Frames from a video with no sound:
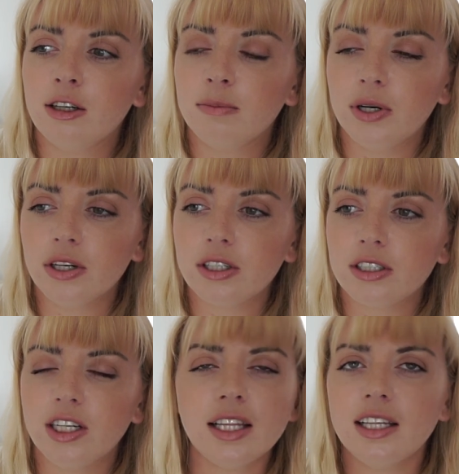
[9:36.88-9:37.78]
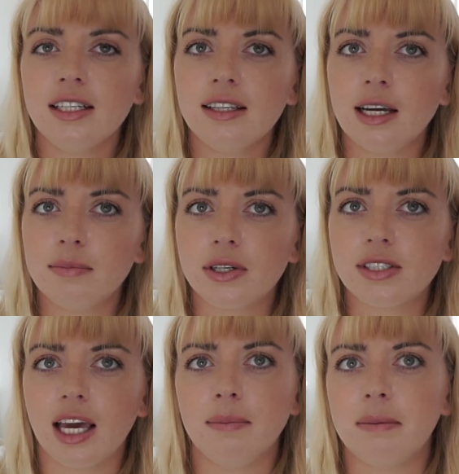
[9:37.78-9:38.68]
book. Not that light books
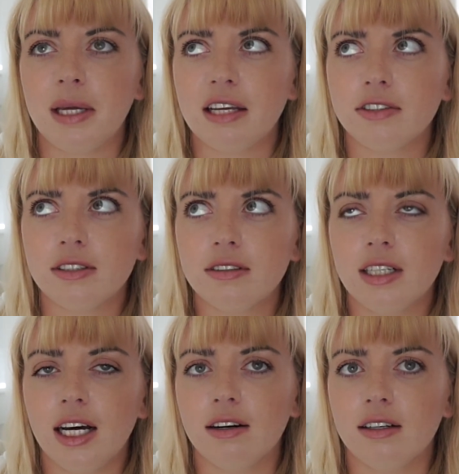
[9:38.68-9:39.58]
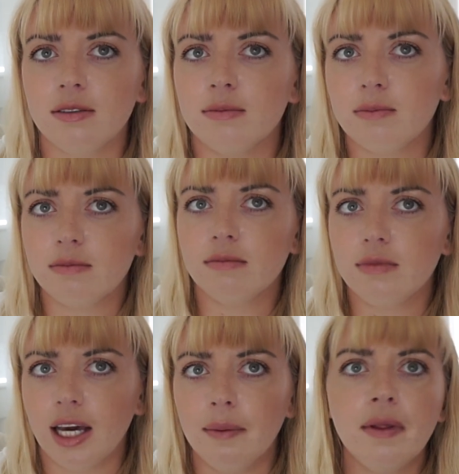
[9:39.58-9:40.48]
can't be meaningful. I don't know.
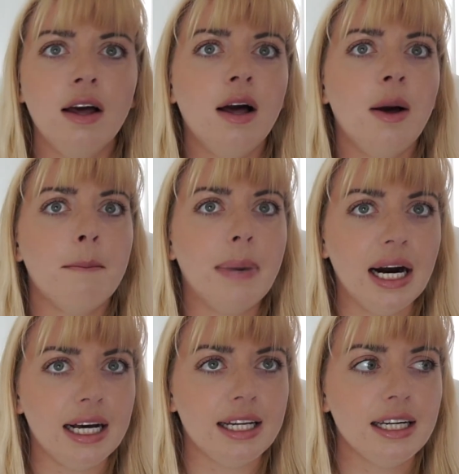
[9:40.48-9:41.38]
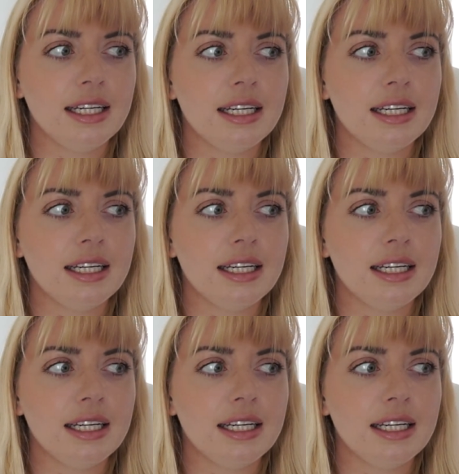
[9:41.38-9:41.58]
Yeah. But